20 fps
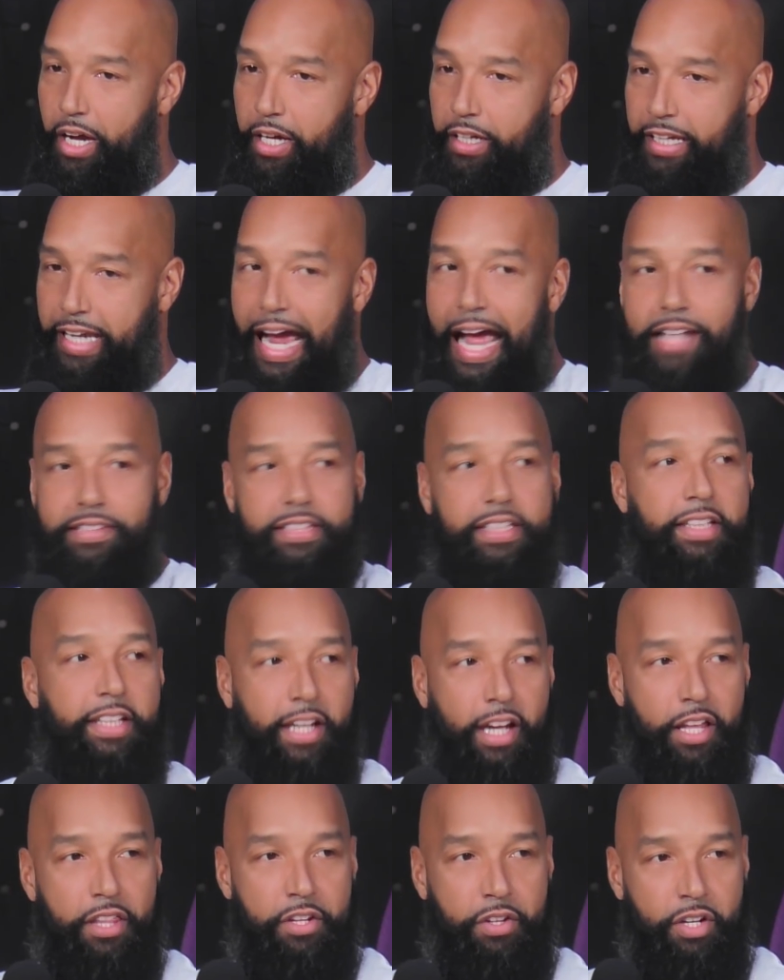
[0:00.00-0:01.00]
got
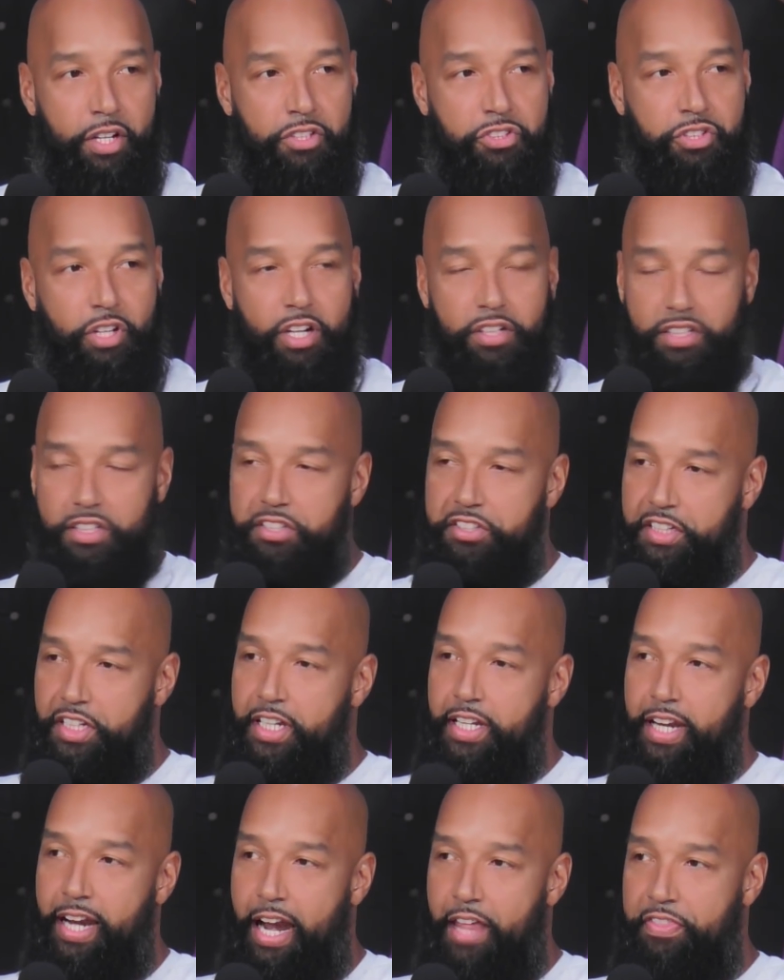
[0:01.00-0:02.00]
together and started to see
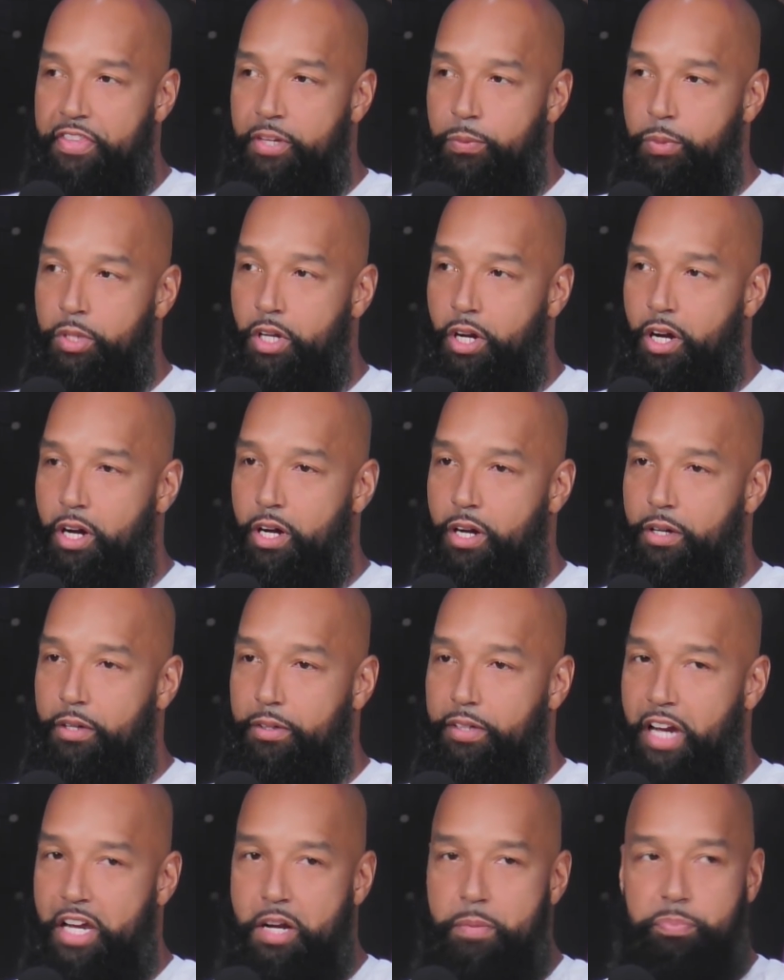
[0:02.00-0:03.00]
that, I think we all
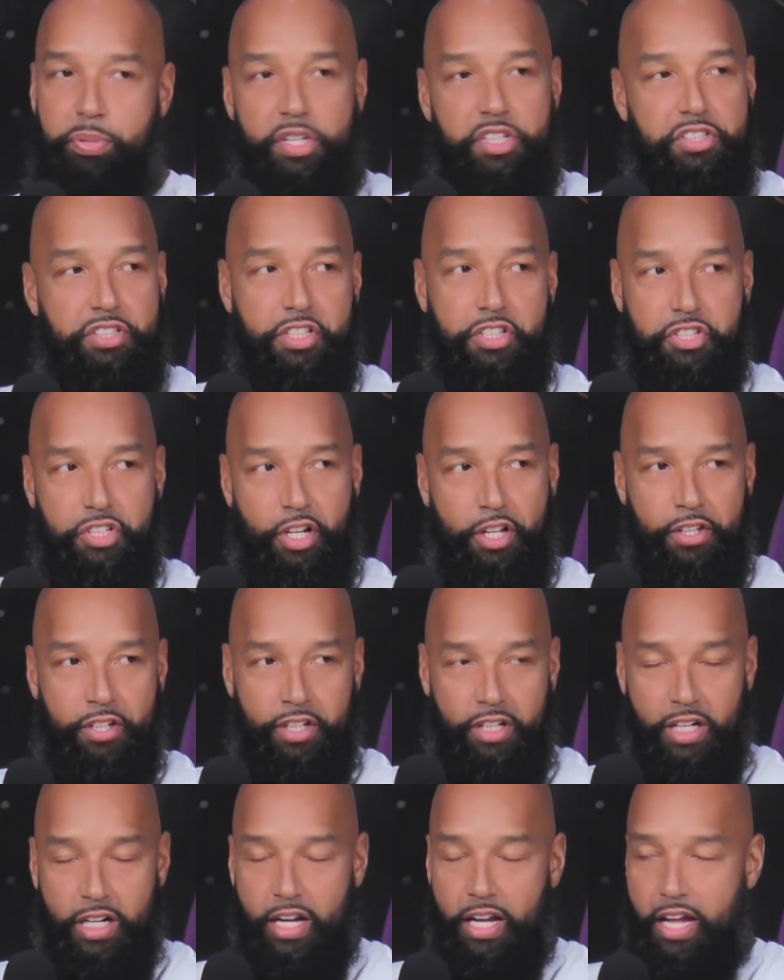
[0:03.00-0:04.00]
kind of pushed each
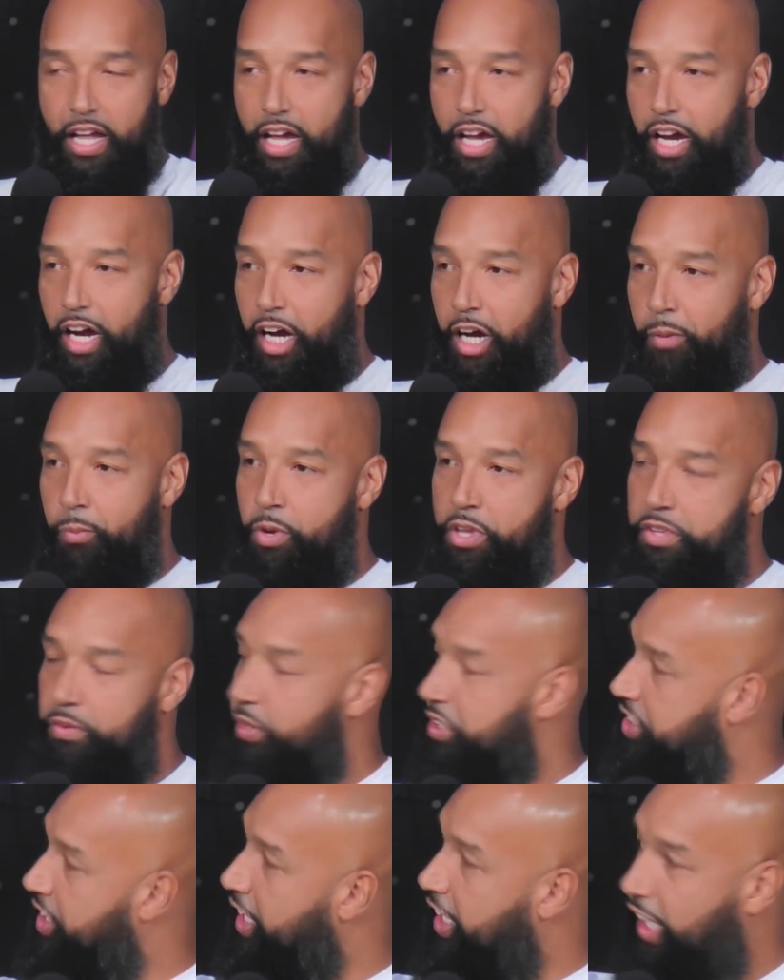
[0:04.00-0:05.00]
other, whether it
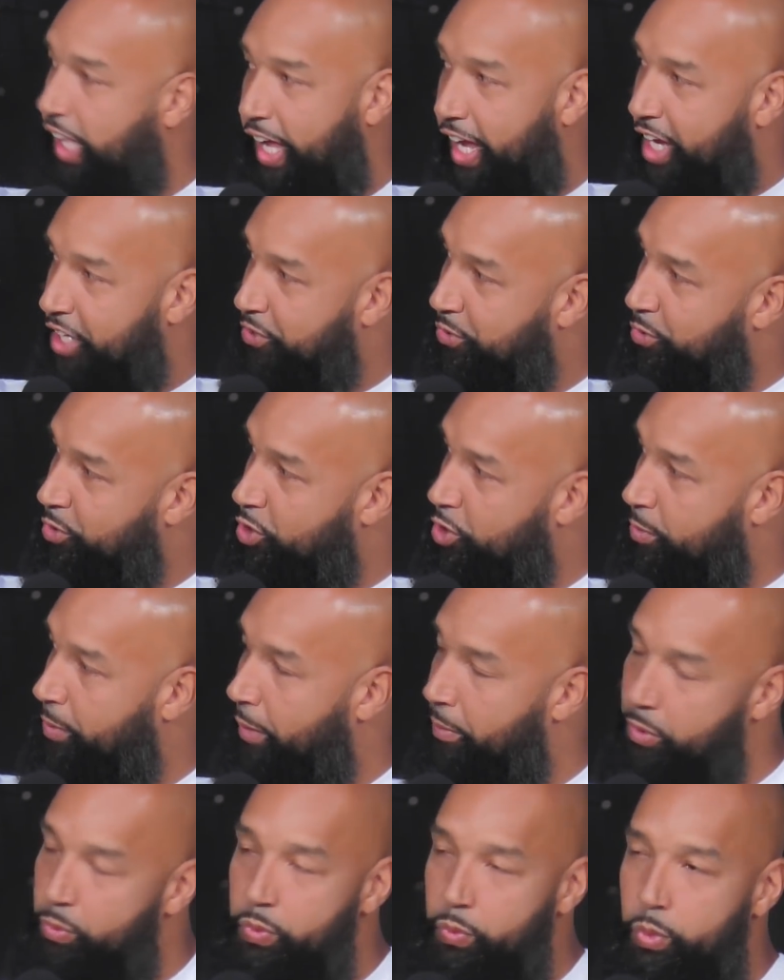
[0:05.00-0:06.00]
was in a classroom. I
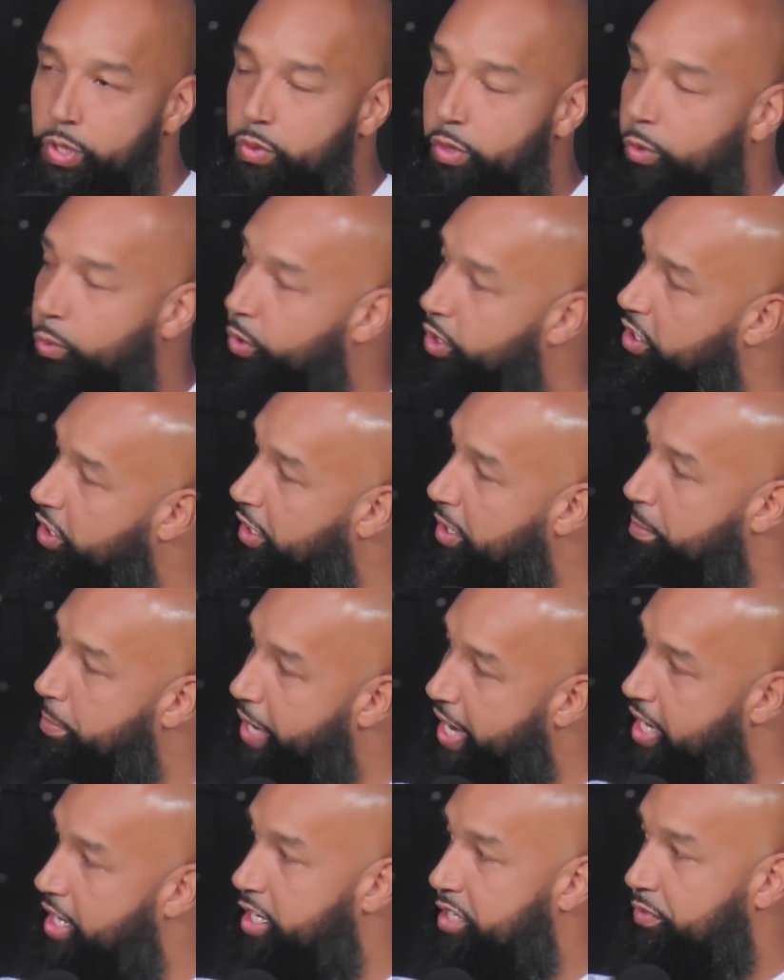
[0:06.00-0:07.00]
mean, we were a real
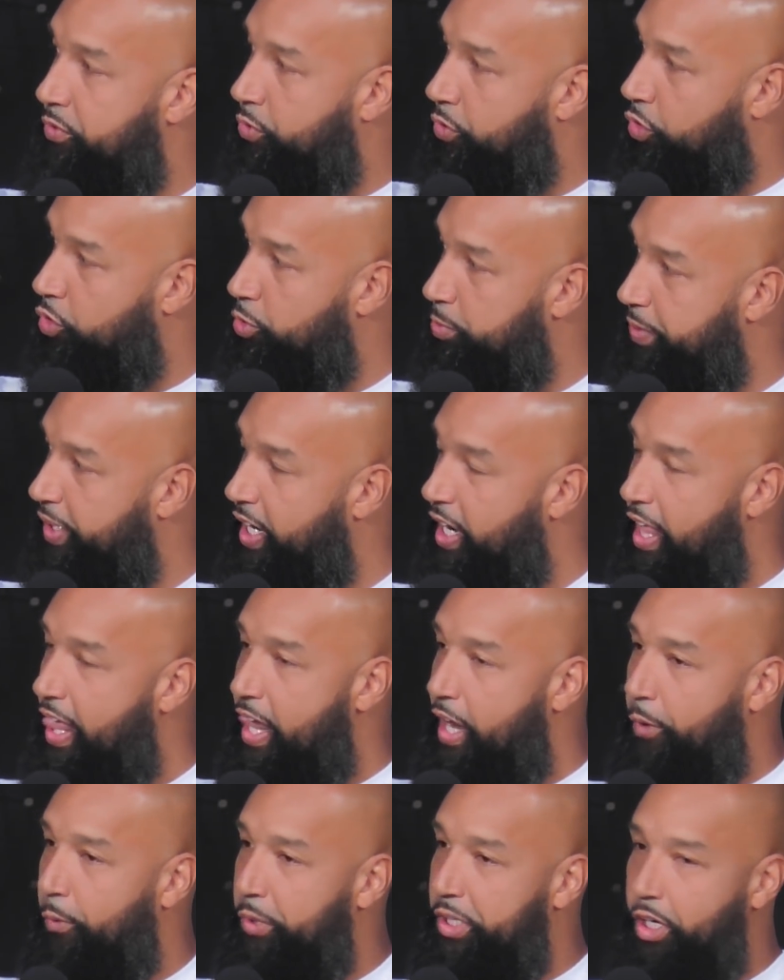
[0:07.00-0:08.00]
competitive group.
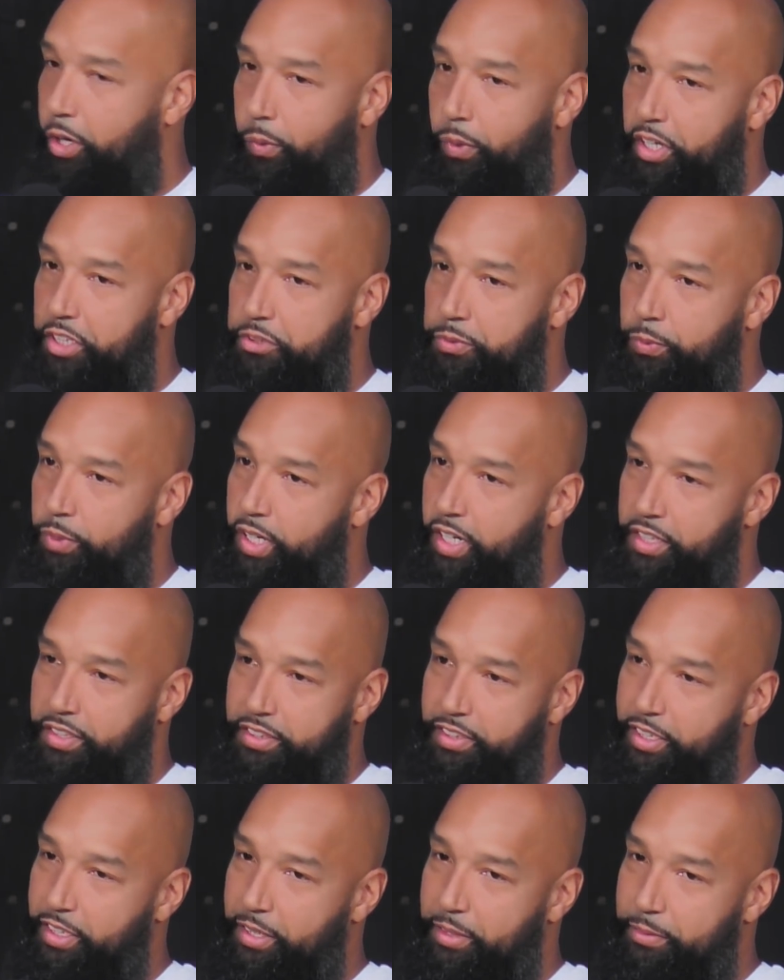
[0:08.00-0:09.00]
We always wanted
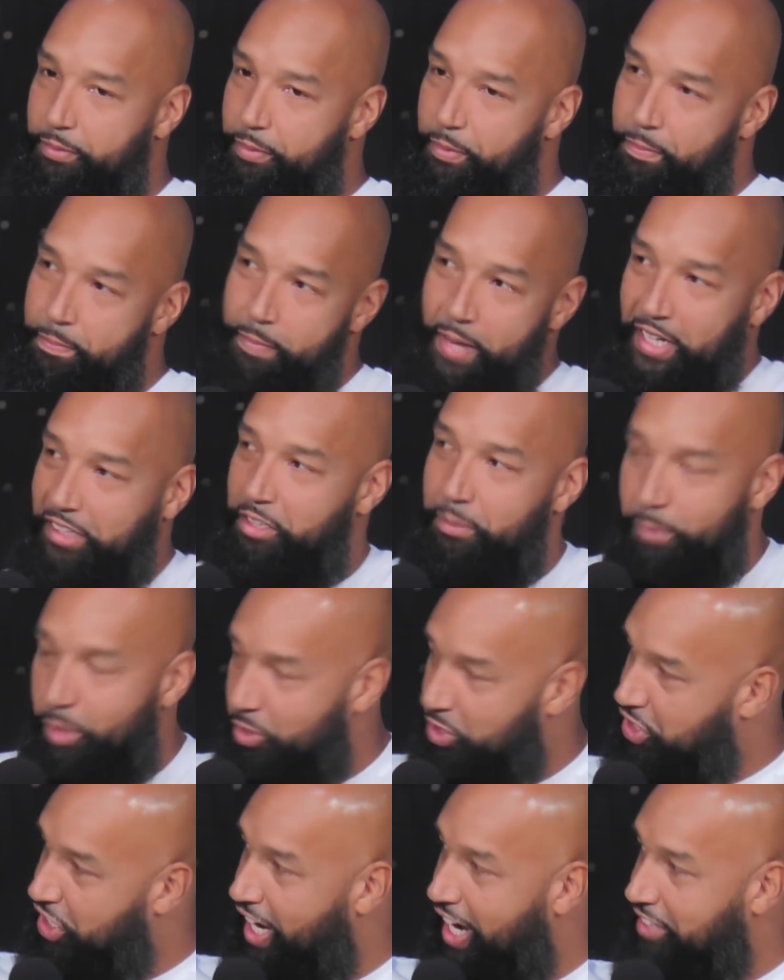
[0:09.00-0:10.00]
to make the
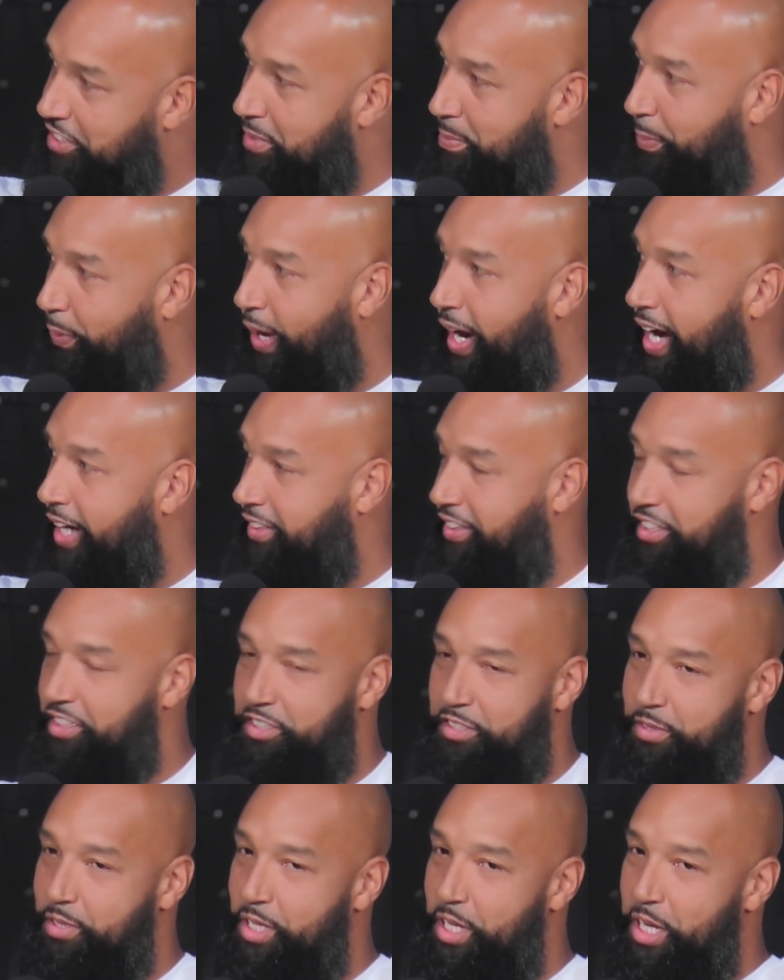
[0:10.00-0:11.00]
most shots in practice.